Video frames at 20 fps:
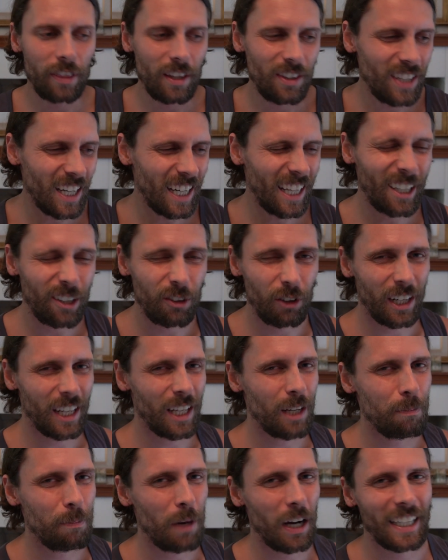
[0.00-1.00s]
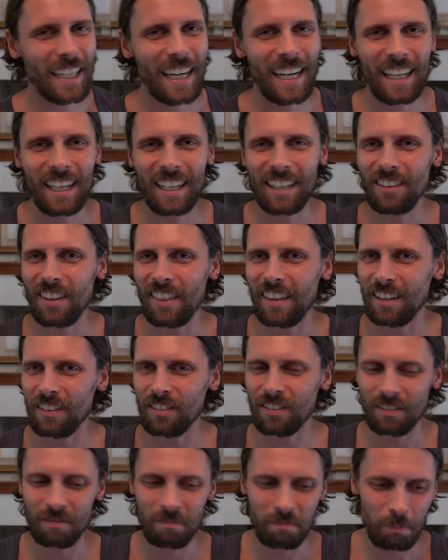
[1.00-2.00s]
nitty-gritty, by getting into
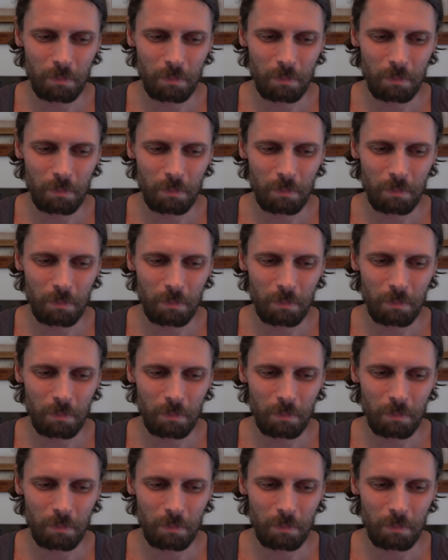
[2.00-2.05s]
these